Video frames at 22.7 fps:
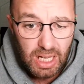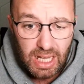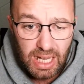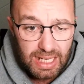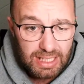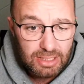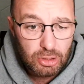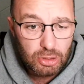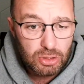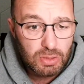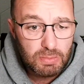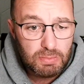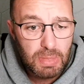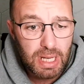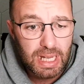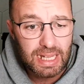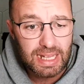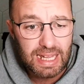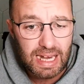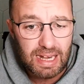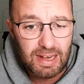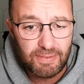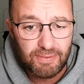It doesn't
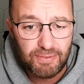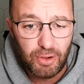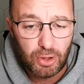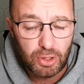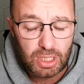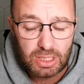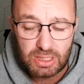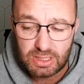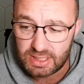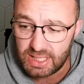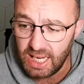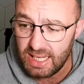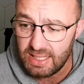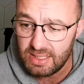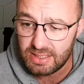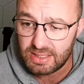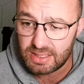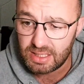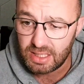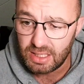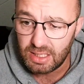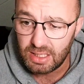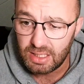make any fucking
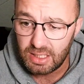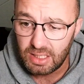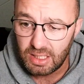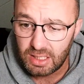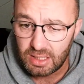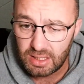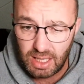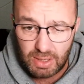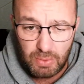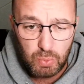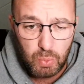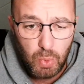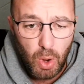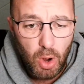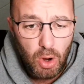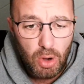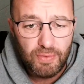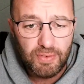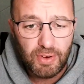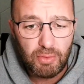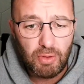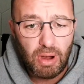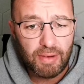sense. Like, what are
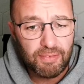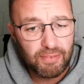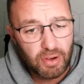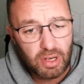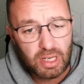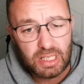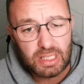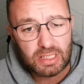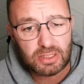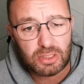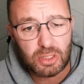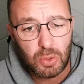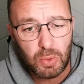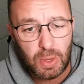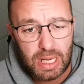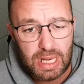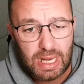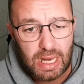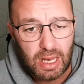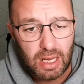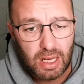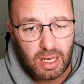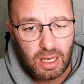the referees doing?